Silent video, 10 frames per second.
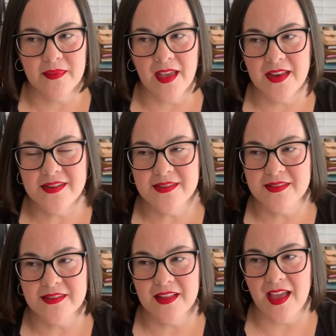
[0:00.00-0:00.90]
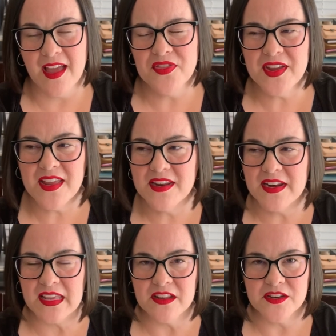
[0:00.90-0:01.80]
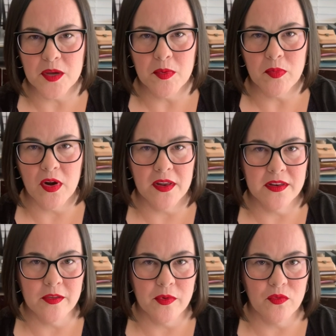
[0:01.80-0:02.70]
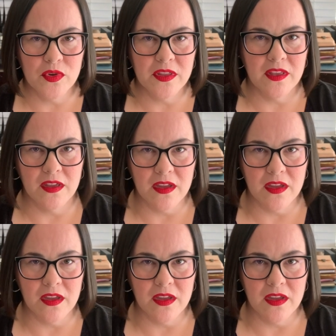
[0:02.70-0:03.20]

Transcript: I think I need to get a double broad nib and really